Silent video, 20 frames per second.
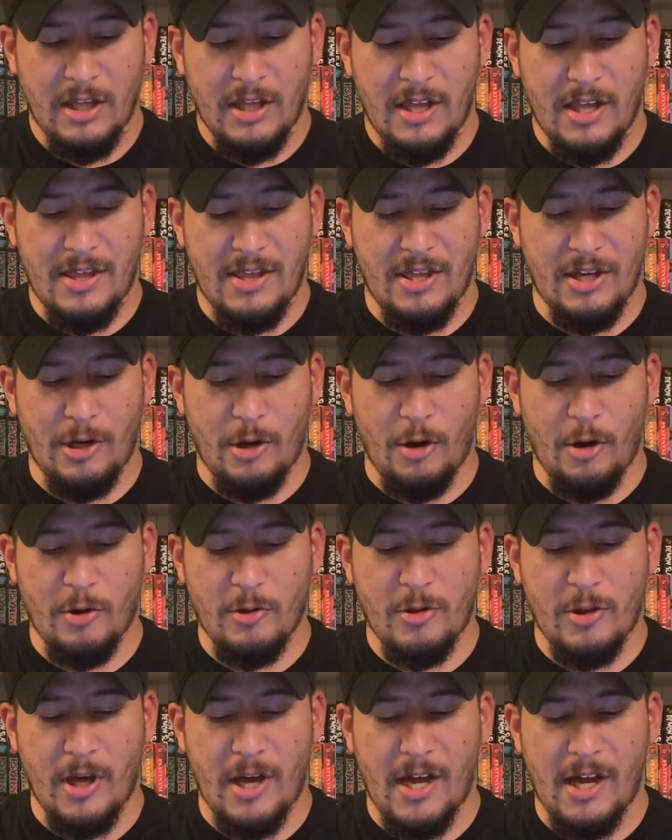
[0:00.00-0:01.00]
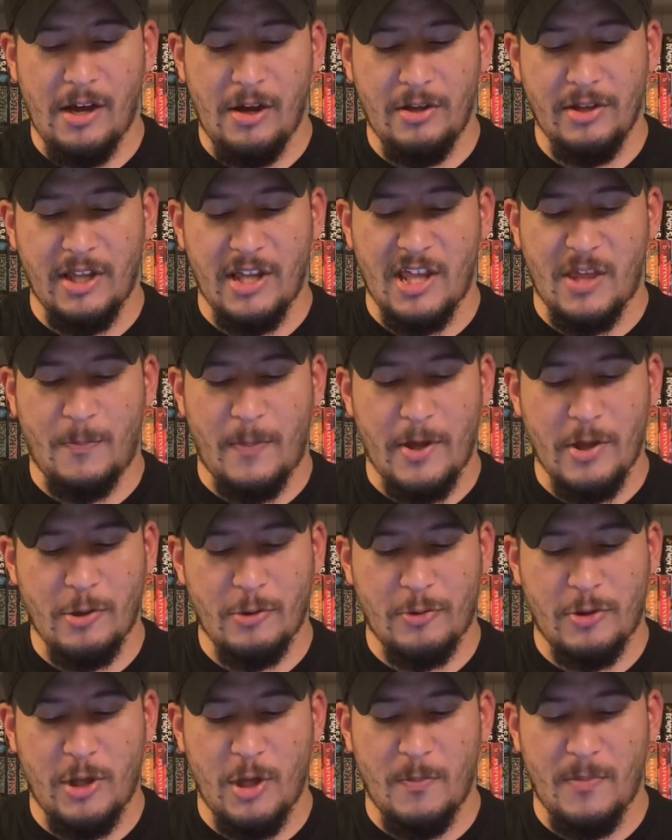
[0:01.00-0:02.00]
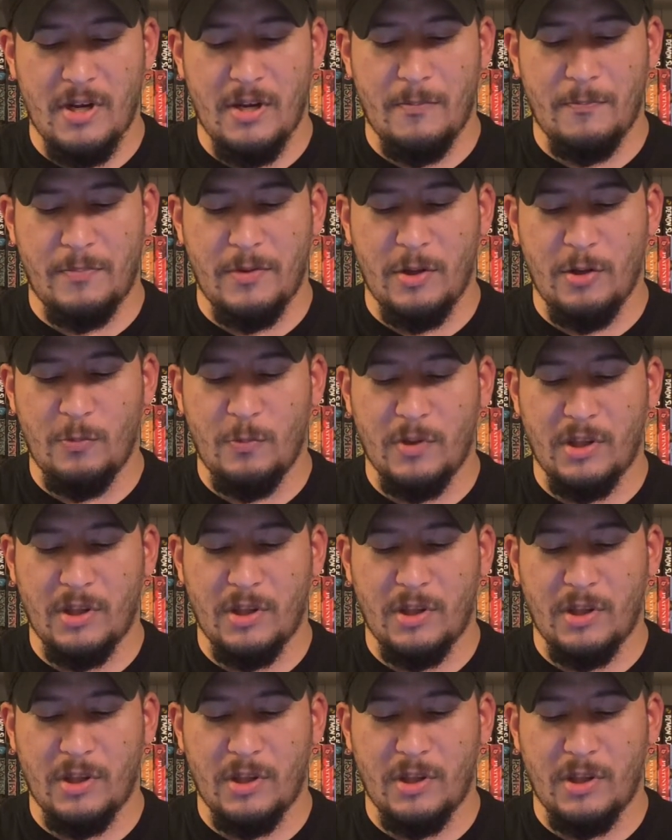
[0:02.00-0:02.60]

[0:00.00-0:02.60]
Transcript: is an Earth child, a special human imbued